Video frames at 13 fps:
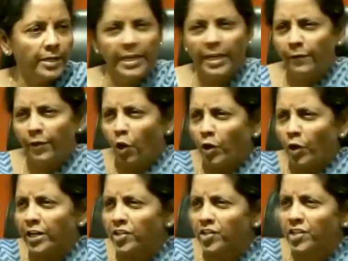even
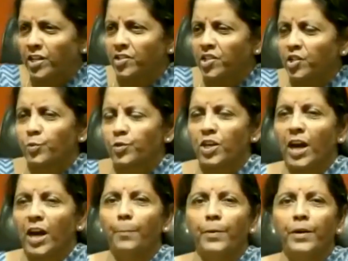on instances which
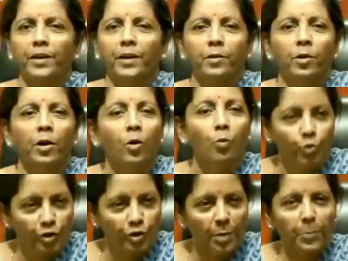are happening in
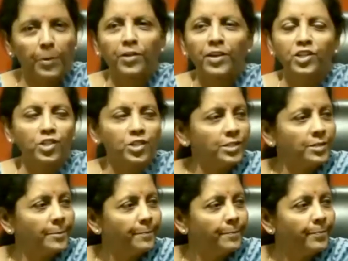Uttar Pradesh?